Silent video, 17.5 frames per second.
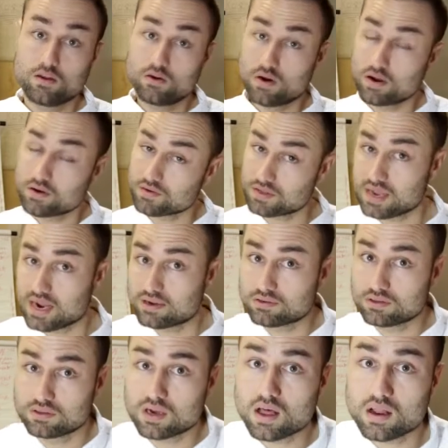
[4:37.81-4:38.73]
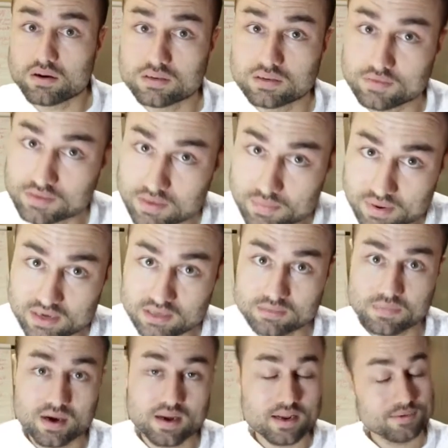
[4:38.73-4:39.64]
$100,000 of
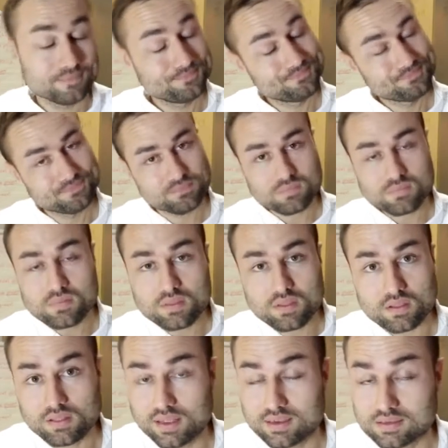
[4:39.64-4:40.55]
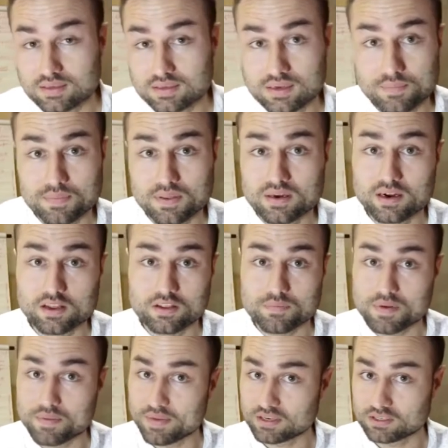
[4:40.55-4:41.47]
somebody's money, that's something not
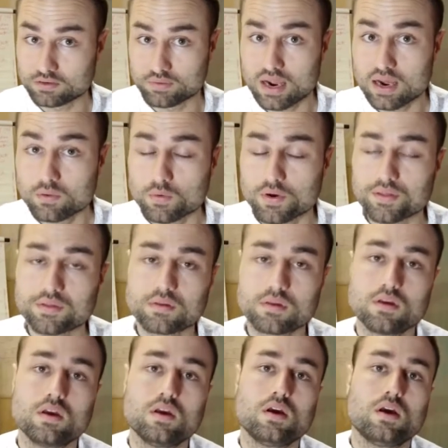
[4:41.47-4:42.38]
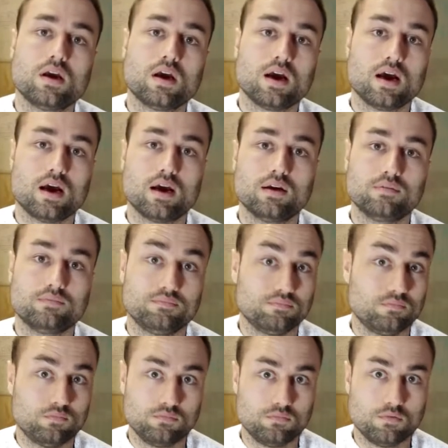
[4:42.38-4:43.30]
to be messed around with,
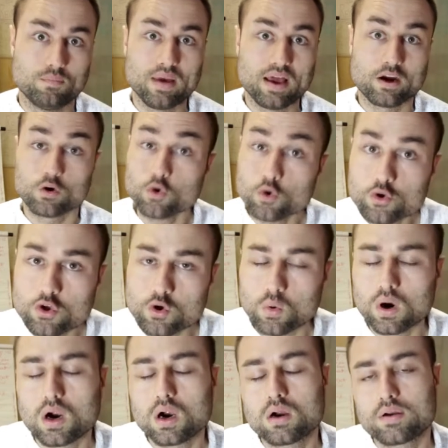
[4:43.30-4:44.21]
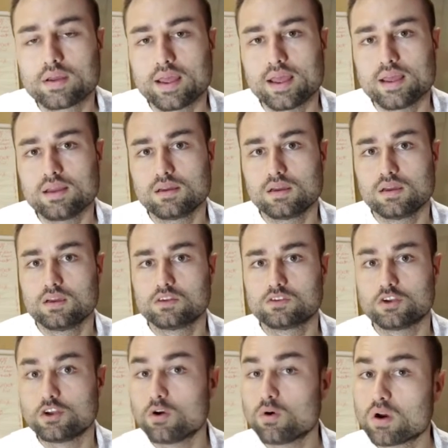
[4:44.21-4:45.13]
no matter who you are, okay?
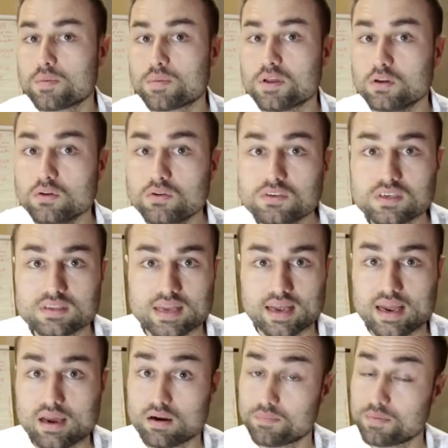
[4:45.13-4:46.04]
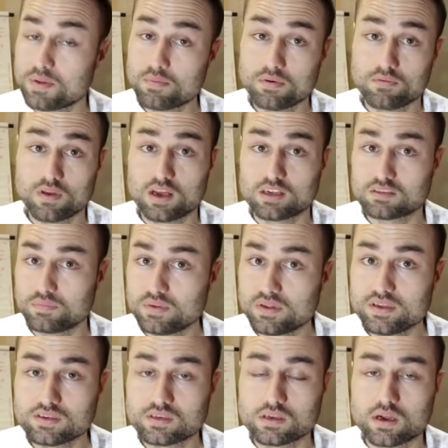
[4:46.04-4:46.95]
So you don't want to be losing that out, and people have lost
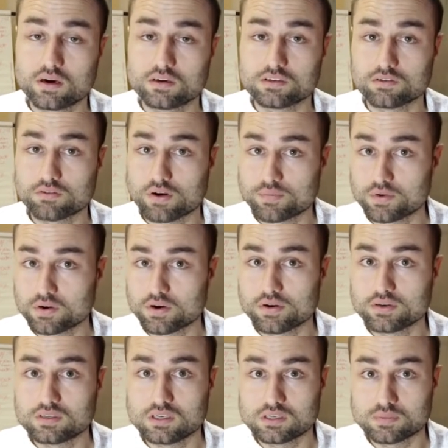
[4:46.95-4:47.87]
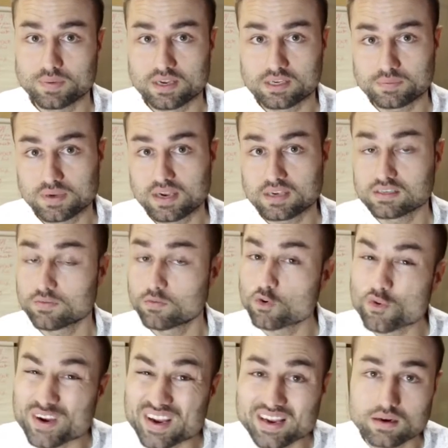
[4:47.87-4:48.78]
millions of dollars in cryptocurrency space because of
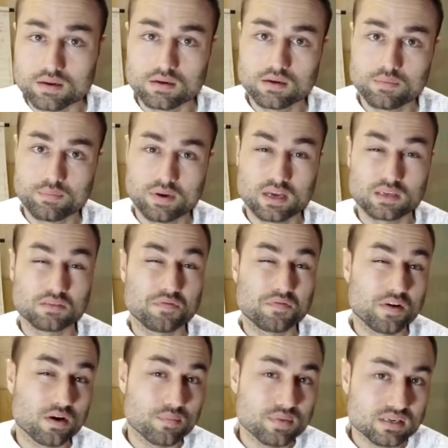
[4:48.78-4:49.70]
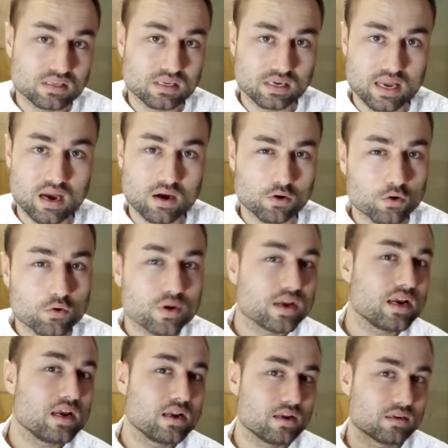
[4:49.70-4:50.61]
greed, because of fear of missing out.
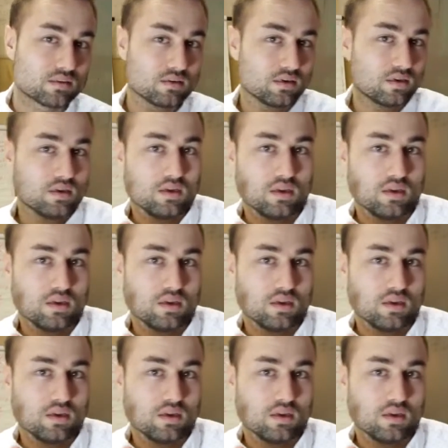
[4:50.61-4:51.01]
Greed is